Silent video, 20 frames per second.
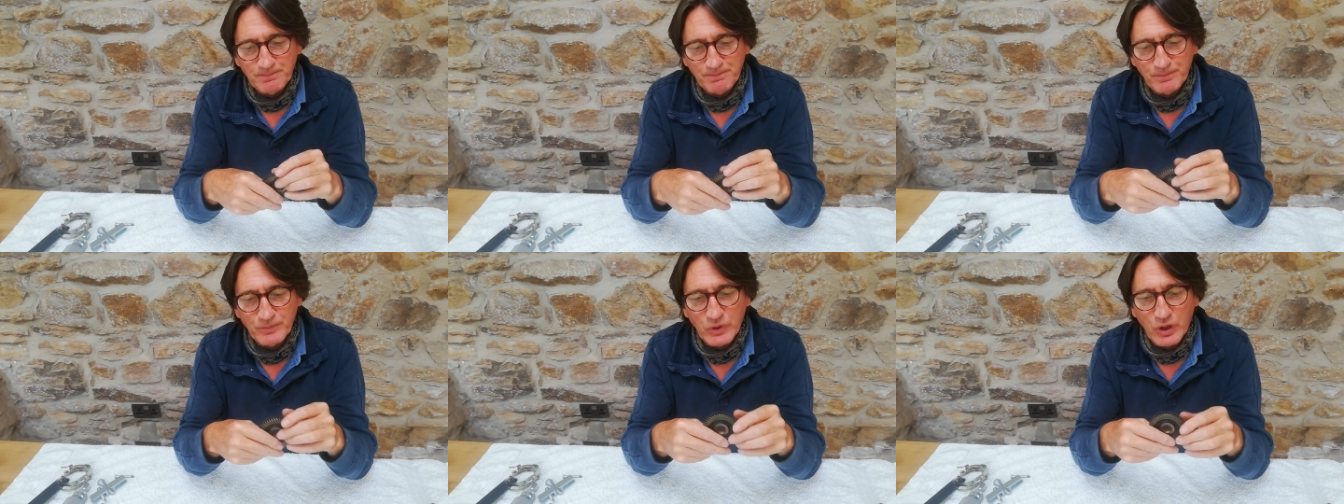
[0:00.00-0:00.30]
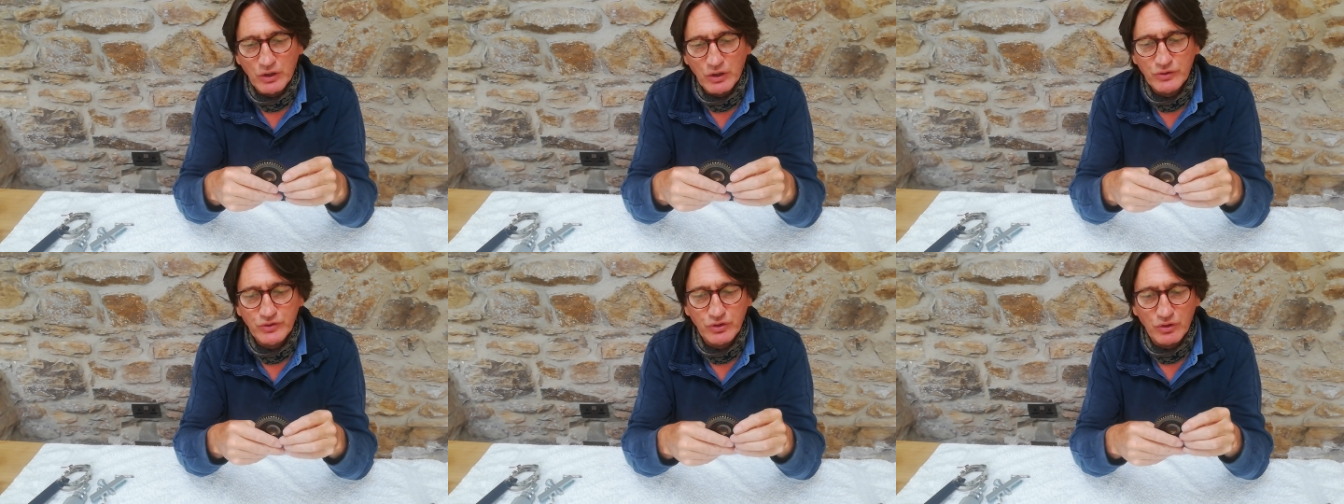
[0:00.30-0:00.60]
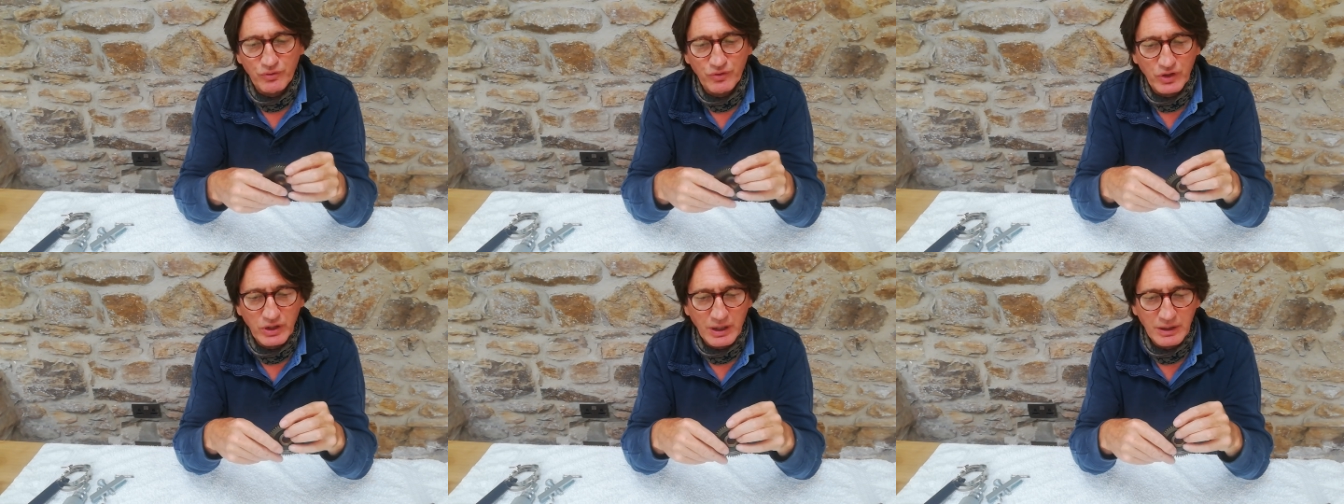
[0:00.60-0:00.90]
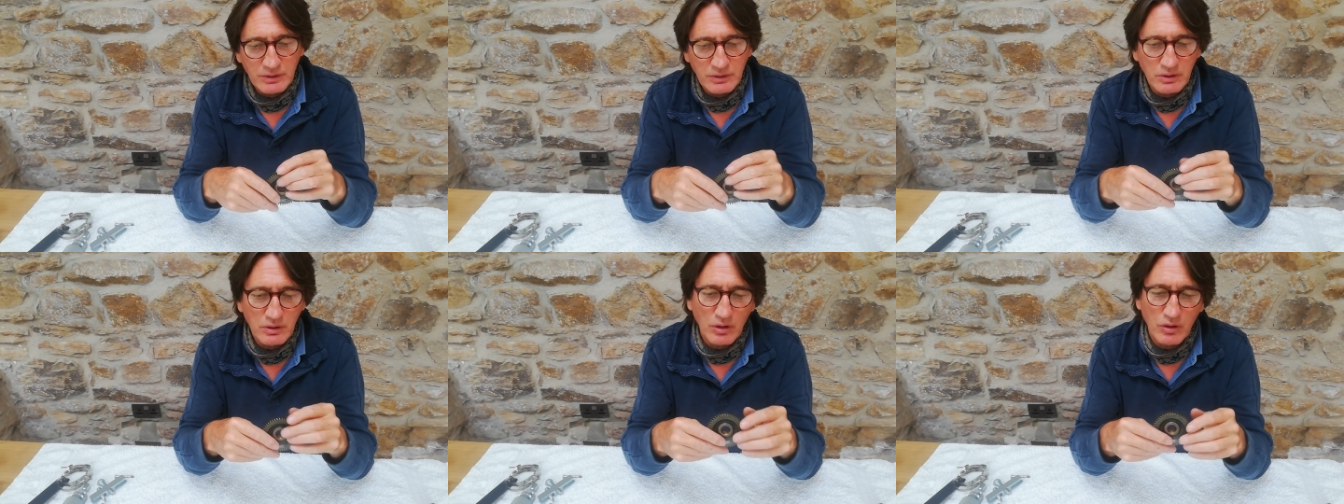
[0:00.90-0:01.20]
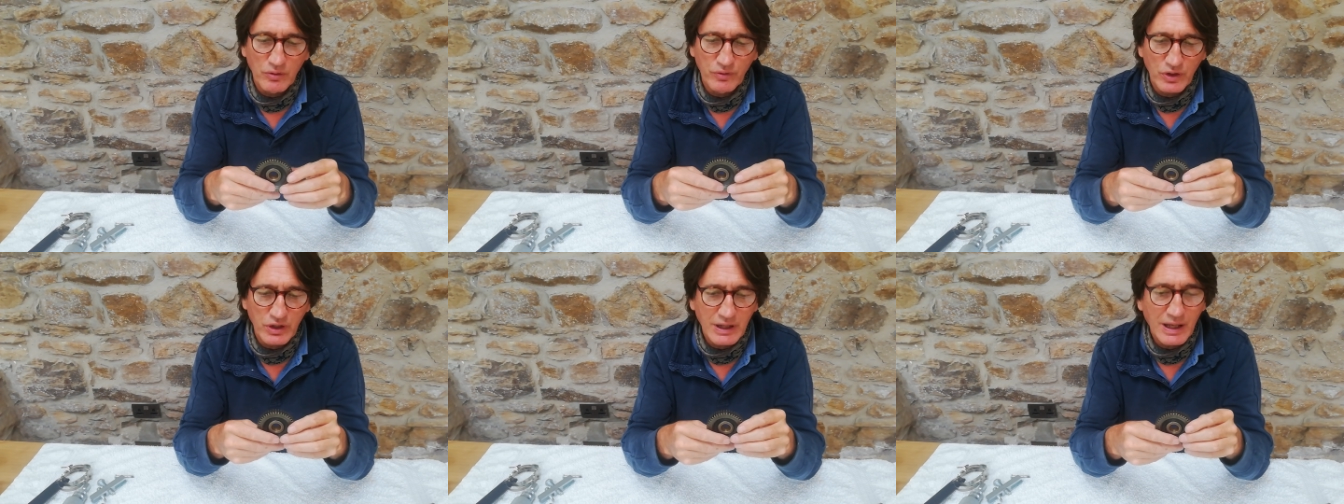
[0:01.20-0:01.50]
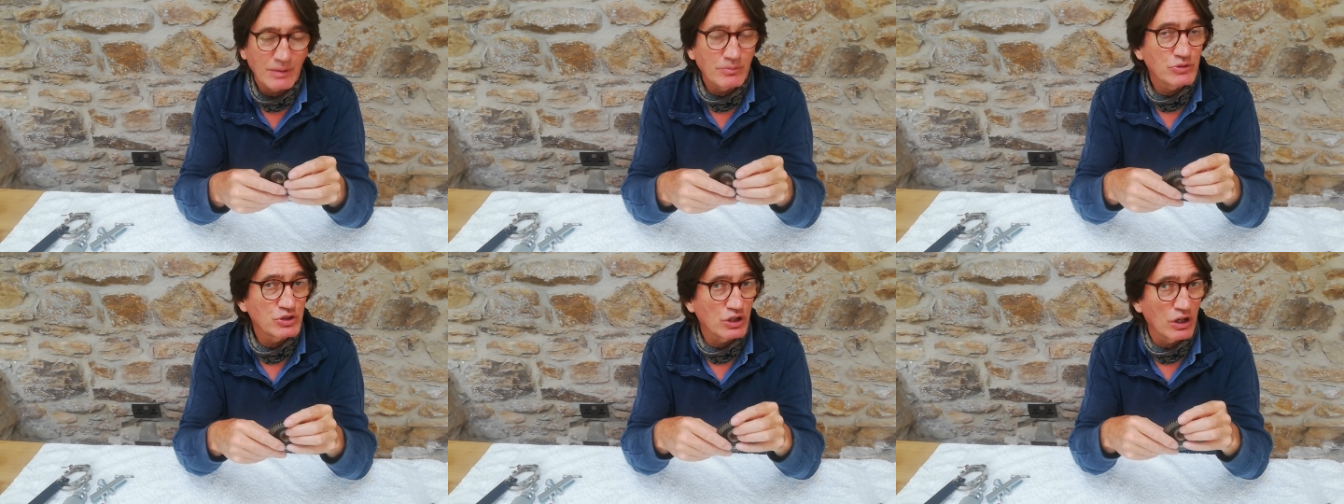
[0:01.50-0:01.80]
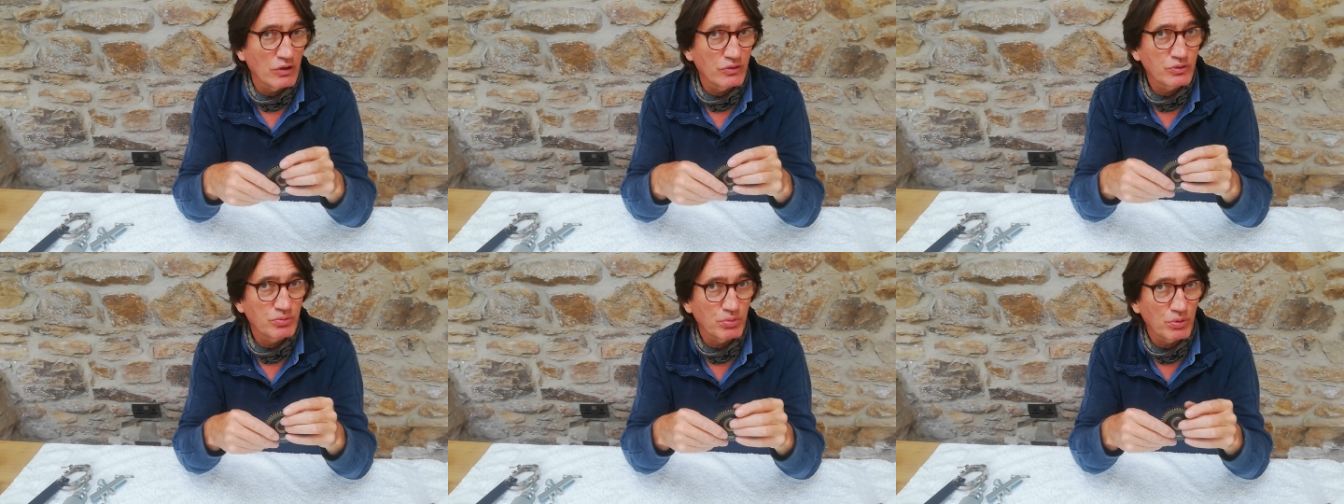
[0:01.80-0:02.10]
nuts off the end of the
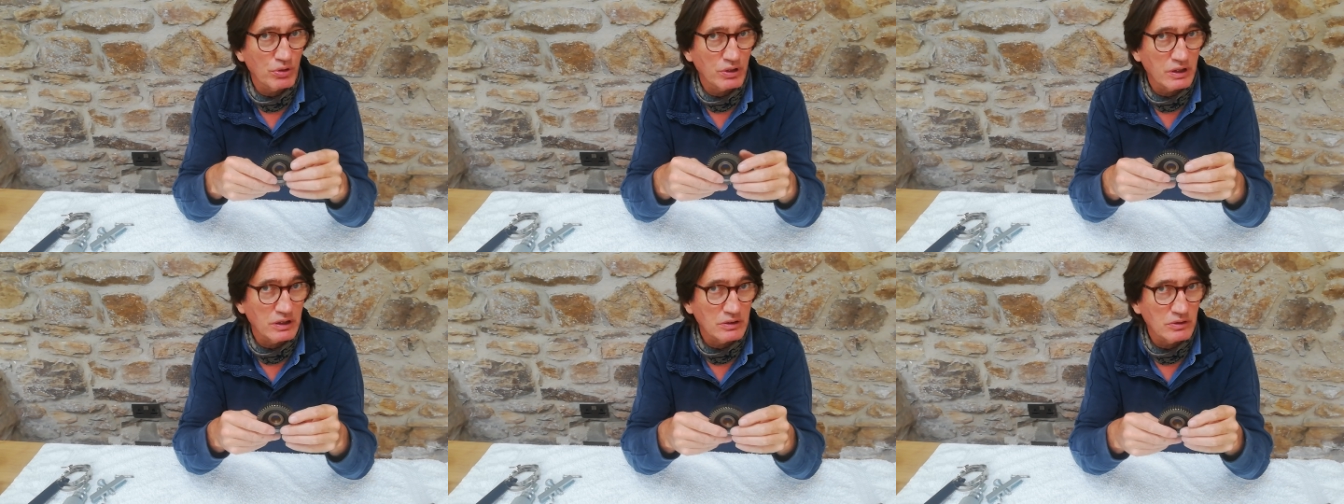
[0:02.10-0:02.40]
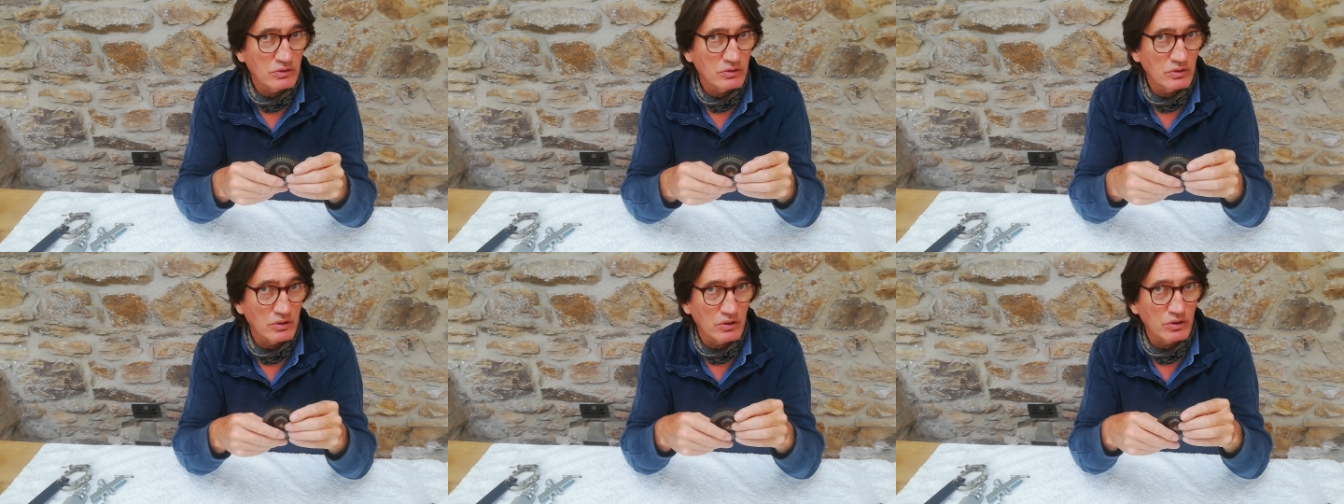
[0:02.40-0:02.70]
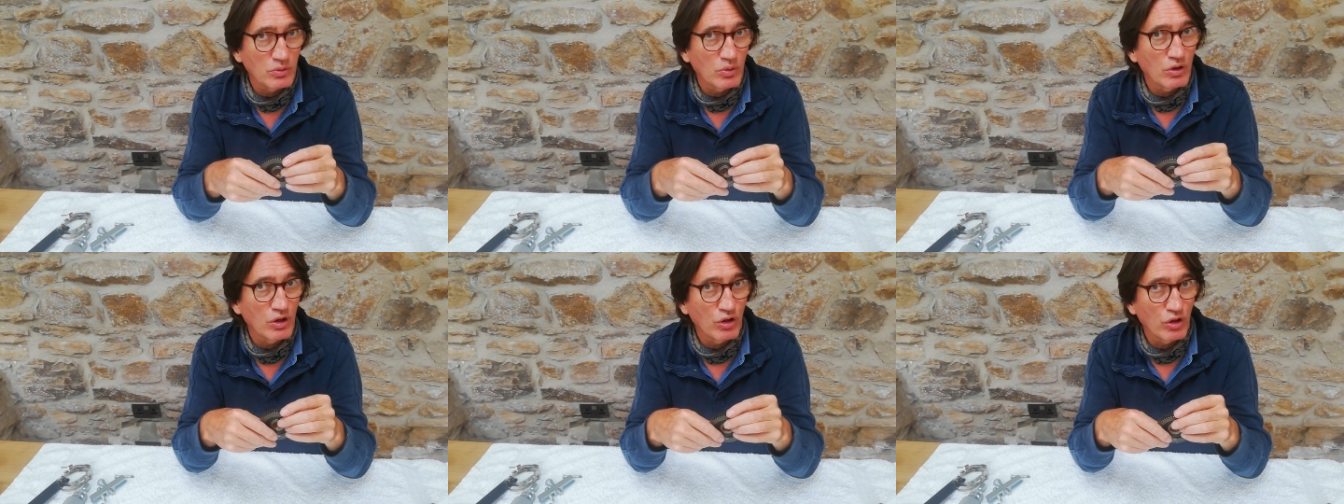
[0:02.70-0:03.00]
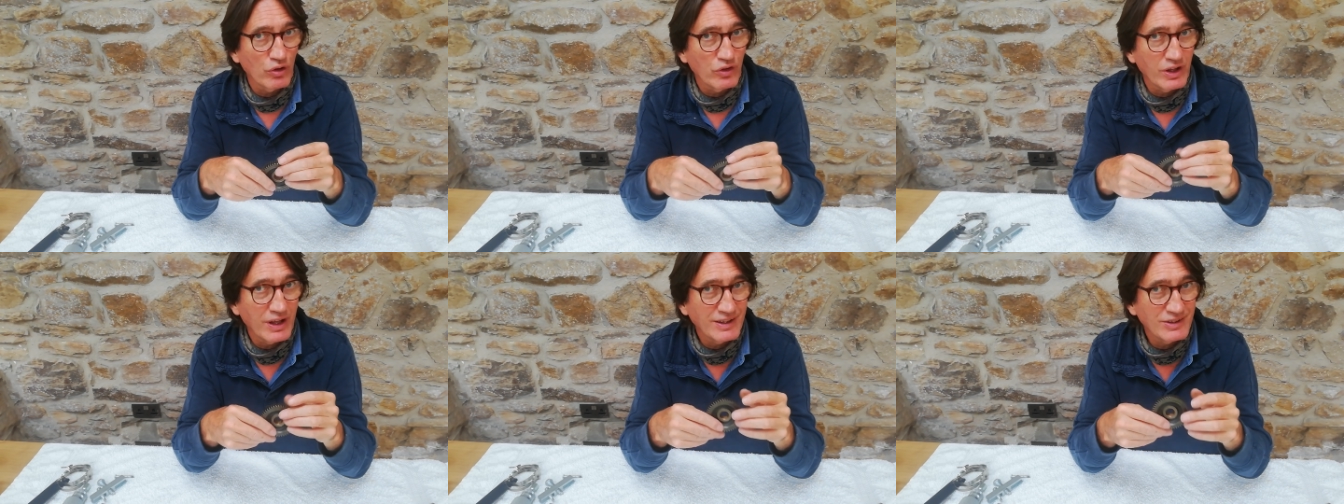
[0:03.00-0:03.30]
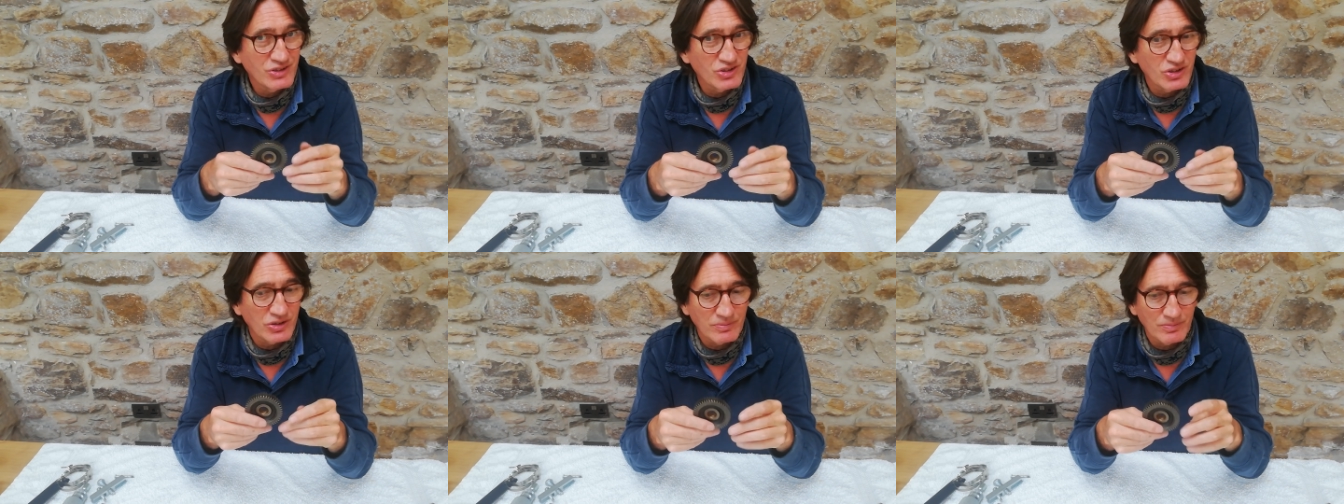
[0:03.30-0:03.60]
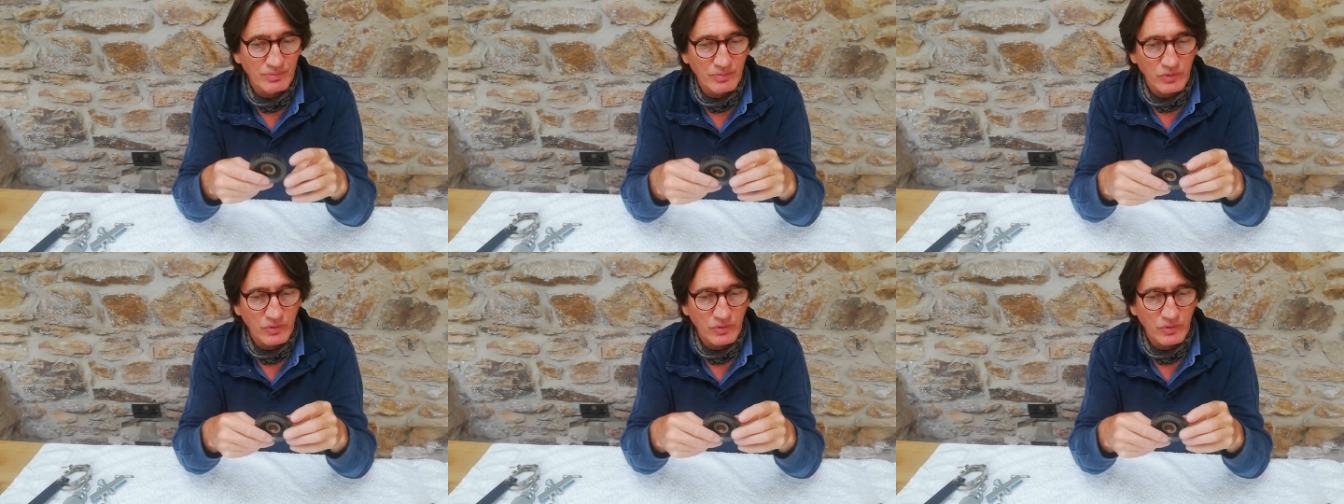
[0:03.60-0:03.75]
camshaft sprockets, and you want to lock the engine.